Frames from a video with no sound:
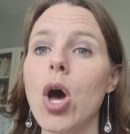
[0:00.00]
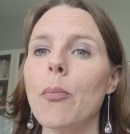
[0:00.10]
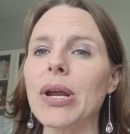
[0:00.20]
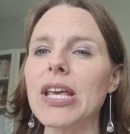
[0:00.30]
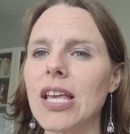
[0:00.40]

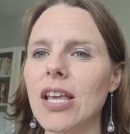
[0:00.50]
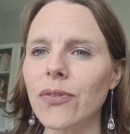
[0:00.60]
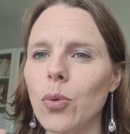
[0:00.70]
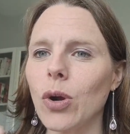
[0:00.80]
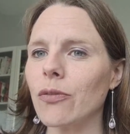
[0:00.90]
But if
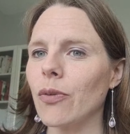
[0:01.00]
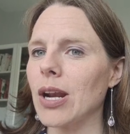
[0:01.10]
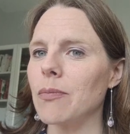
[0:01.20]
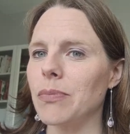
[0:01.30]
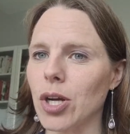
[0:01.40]
you want to run a
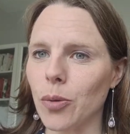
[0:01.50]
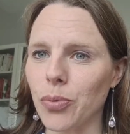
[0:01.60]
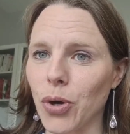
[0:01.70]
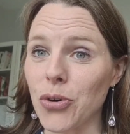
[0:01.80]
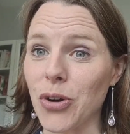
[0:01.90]
bigger
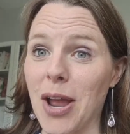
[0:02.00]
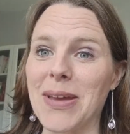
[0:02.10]
program